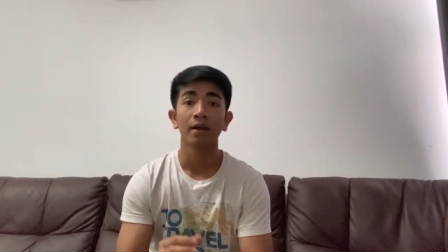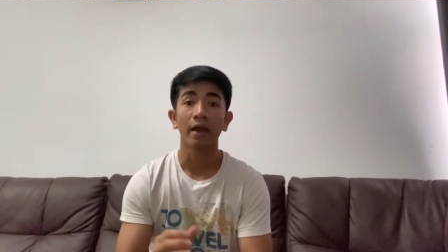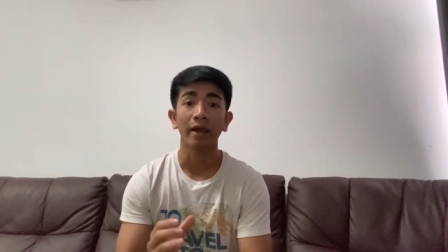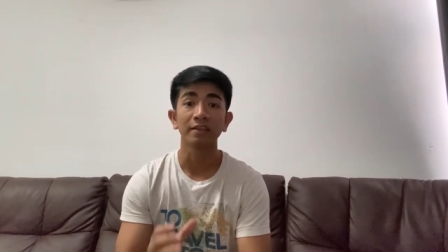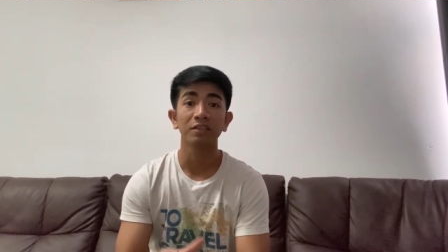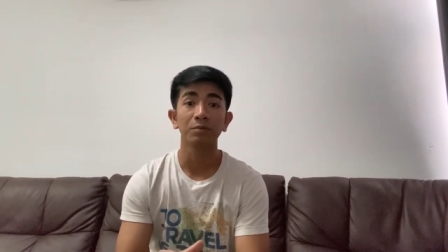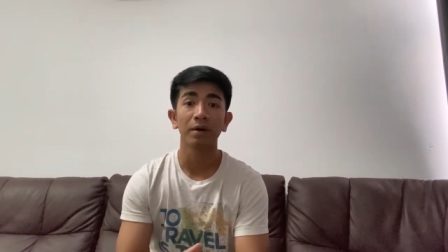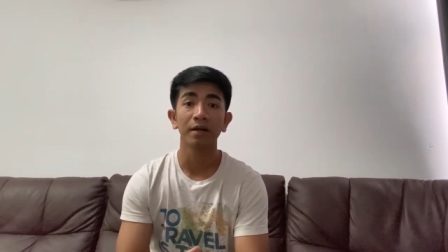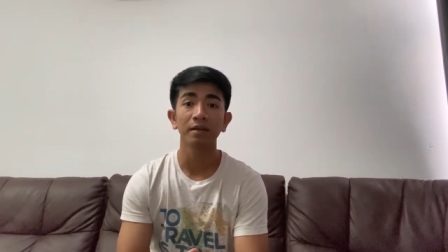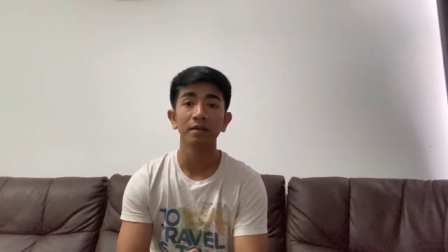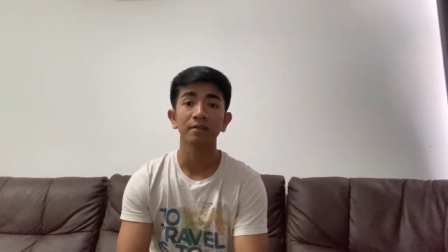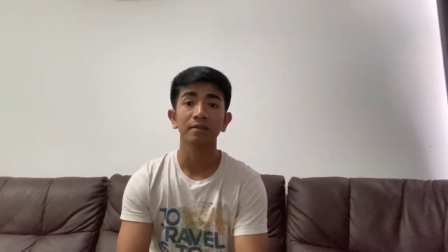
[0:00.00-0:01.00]
As the
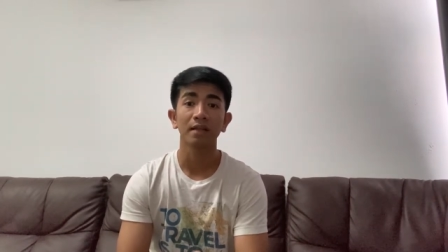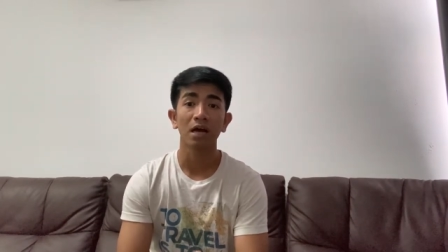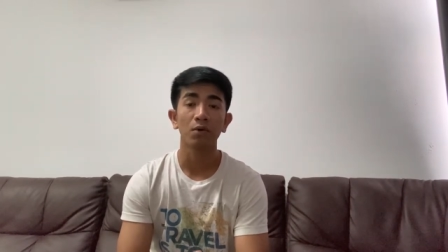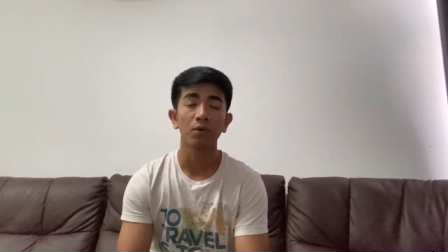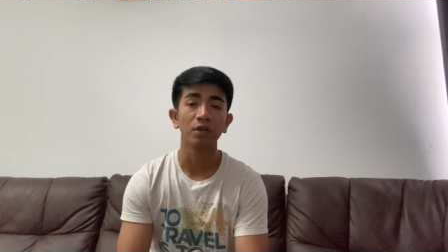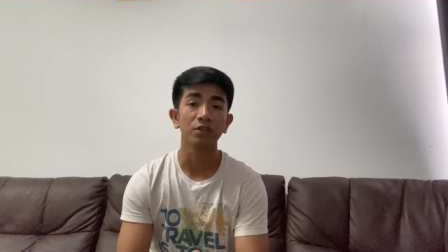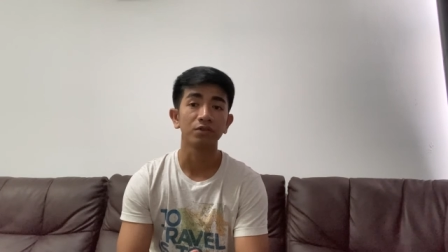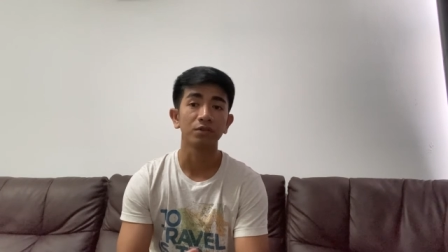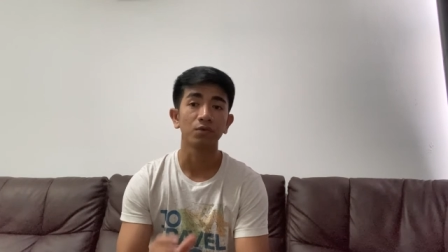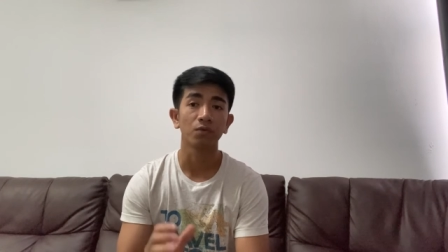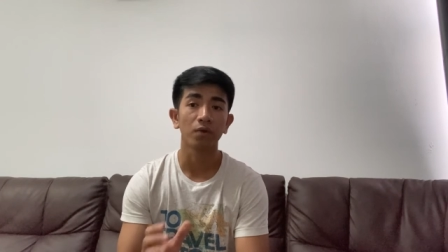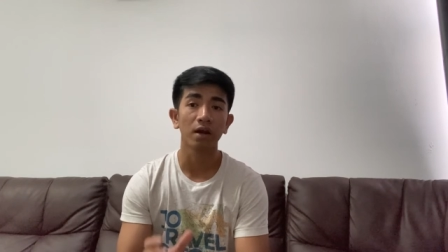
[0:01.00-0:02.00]
body is lowered into the
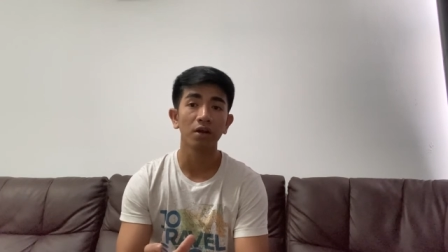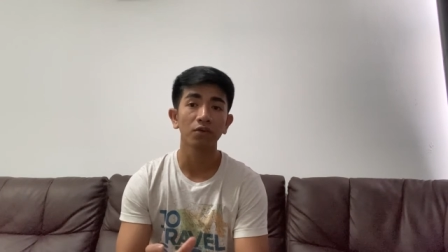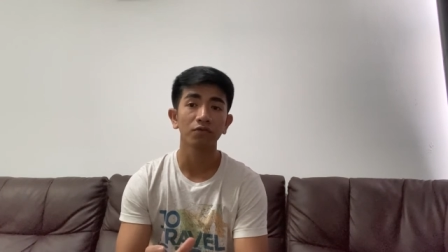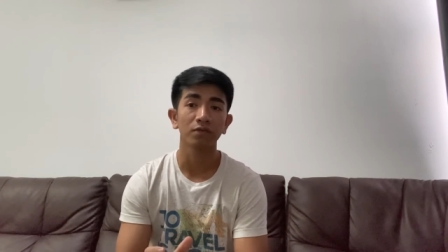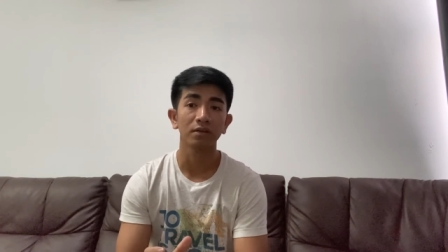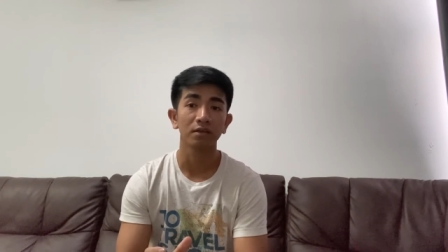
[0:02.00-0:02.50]
grave,